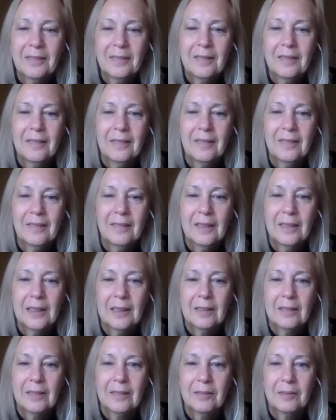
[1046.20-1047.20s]

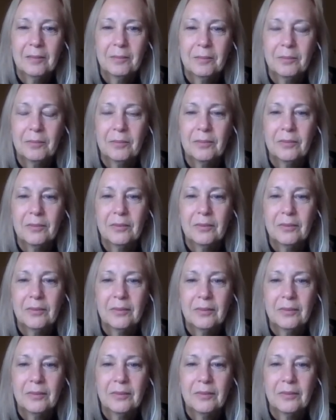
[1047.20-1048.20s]

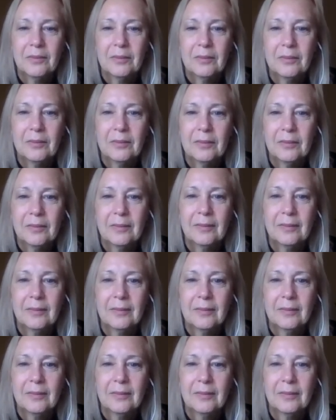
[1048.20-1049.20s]

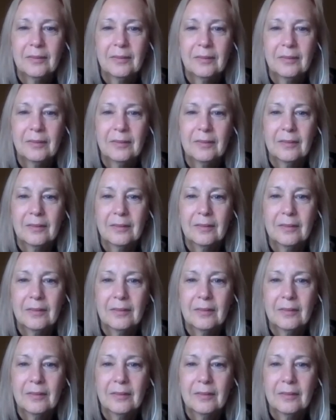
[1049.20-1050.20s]

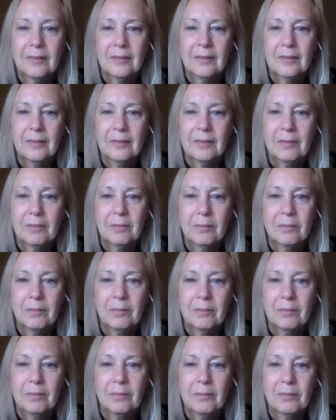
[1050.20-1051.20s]

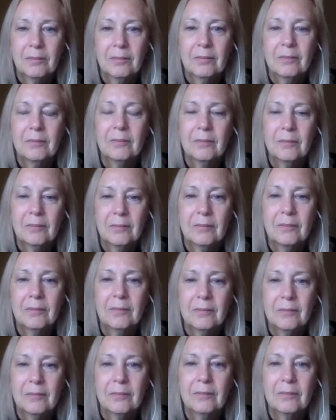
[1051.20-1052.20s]

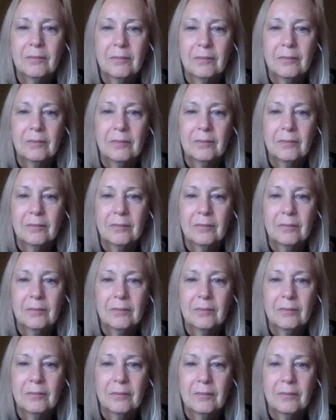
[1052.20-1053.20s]

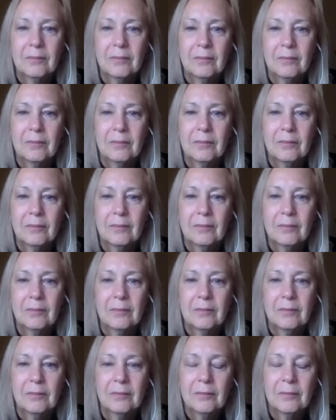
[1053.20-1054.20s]
The person shown says nothing.